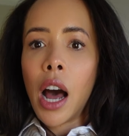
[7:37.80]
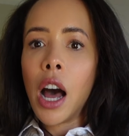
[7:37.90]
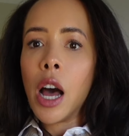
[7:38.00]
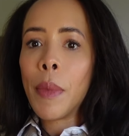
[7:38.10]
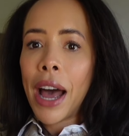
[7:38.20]

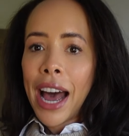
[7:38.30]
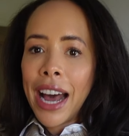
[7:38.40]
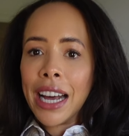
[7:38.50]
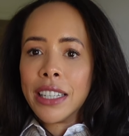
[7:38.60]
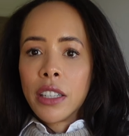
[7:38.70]

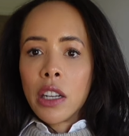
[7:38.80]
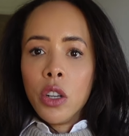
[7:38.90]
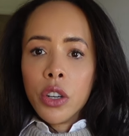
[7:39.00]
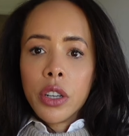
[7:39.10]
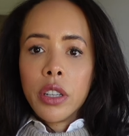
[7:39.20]
And
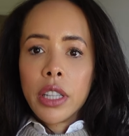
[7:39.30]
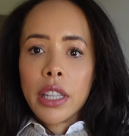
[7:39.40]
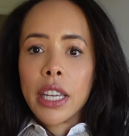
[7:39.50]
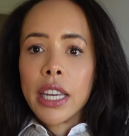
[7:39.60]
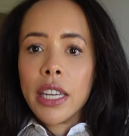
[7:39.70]
look at
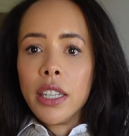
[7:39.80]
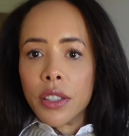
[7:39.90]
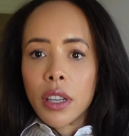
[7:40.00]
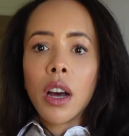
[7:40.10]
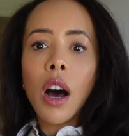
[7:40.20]

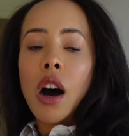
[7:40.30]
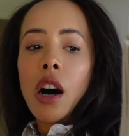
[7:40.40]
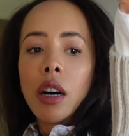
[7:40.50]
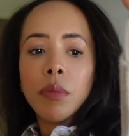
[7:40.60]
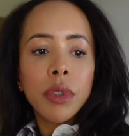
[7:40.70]
these
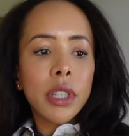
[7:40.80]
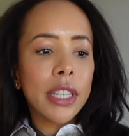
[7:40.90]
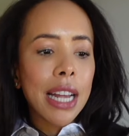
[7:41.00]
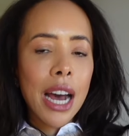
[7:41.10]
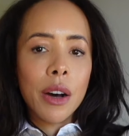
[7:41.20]
arms.
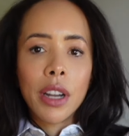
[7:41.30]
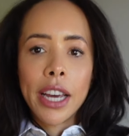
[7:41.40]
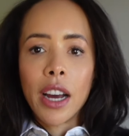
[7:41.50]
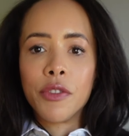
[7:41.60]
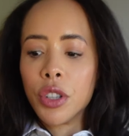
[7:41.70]
Now,
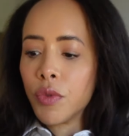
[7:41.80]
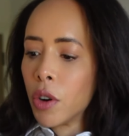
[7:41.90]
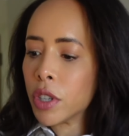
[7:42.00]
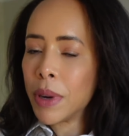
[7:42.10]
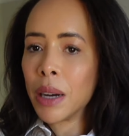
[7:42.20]
like, I've just
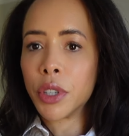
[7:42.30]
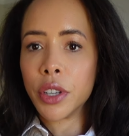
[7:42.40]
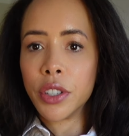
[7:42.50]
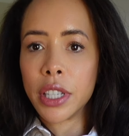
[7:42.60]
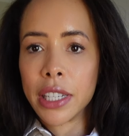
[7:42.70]
rolled them up so you
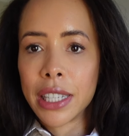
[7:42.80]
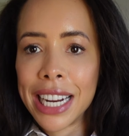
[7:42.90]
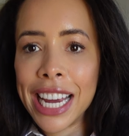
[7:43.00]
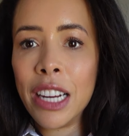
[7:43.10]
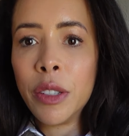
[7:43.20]
can see the
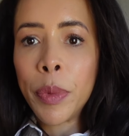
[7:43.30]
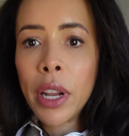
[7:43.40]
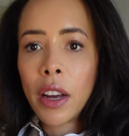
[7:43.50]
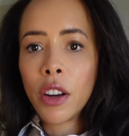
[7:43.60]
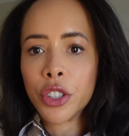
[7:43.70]
sleeves,
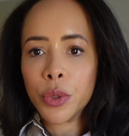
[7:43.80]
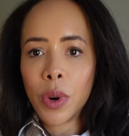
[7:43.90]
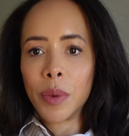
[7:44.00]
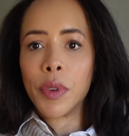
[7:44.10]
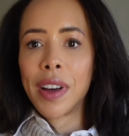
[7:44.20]
but I'll do
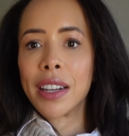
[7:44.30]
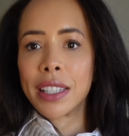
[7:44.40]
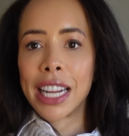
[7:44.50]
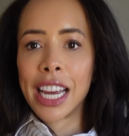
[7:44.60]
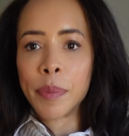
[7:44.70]
one without the
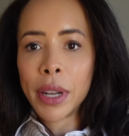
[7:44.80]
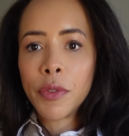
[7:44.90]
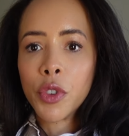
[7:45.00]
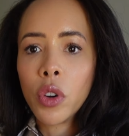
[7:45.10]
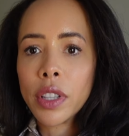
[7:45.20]
sleeve. But
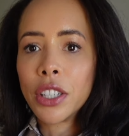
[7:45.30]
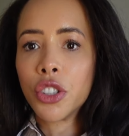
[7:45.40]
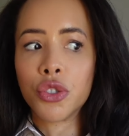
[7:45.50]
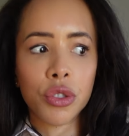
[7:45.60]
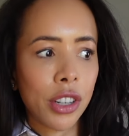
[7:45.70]
they've got this
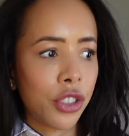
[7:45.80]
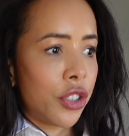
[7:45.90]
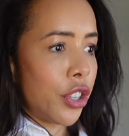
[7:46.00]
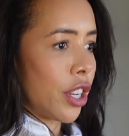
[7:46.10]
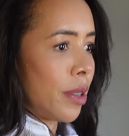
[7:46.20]
structure
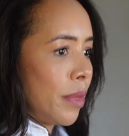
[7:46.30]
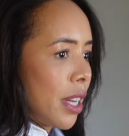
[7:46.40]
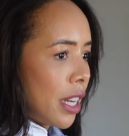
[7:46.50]
to them.